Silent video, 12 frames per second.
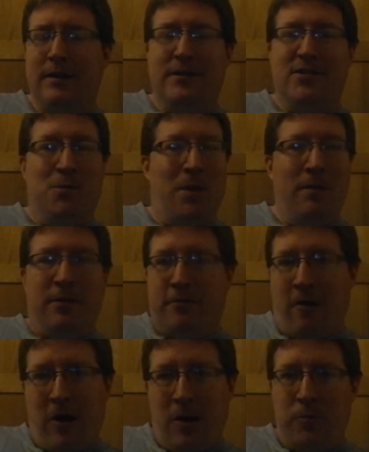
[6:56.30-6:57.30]
So people have
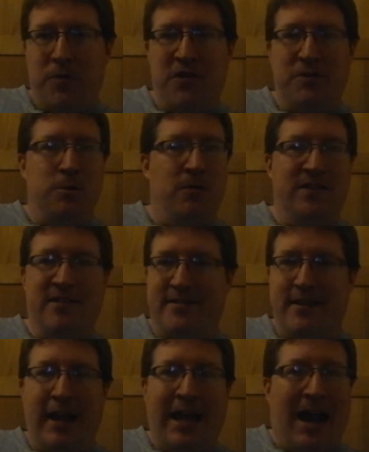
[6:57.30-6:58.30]
grown up with these movies. It's
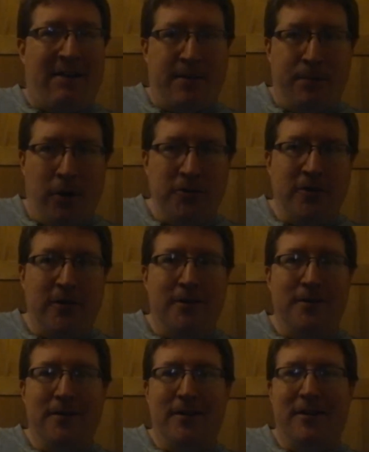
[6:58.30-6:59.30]
like Harry Potter.
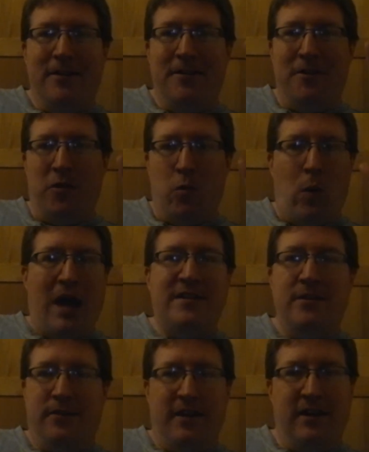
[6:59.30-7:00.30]
The weight
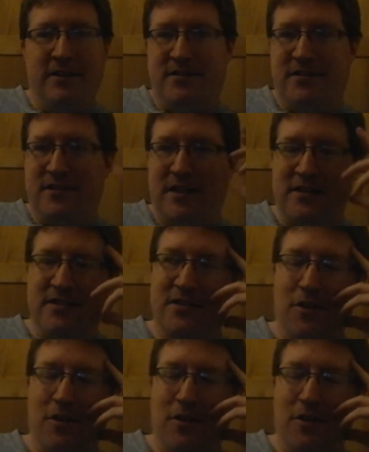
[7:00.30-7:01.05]
of it is is so